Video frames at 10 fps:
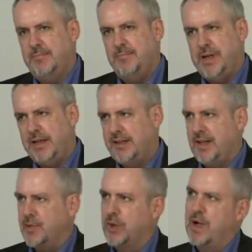big
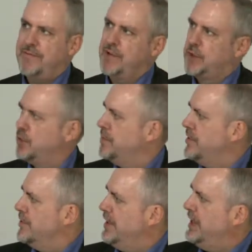demographic group that
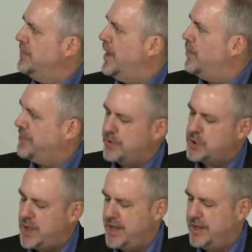they're thinking about. What they're
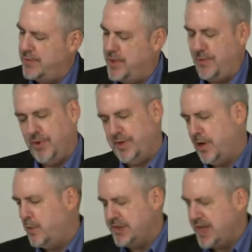trying to, and what they
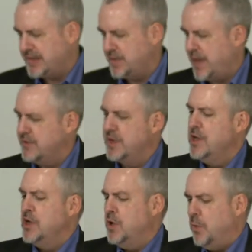always ask about is,
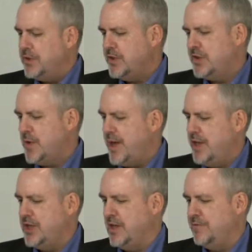what's a
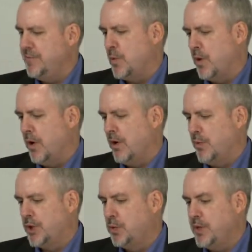strategy for
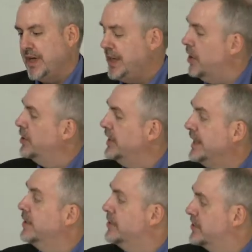recruiting young
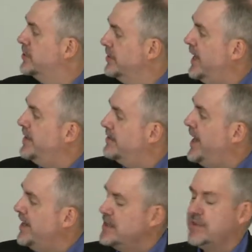leaders?
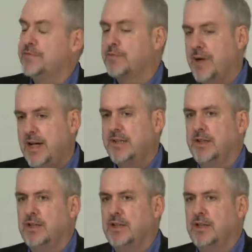That is the phrase that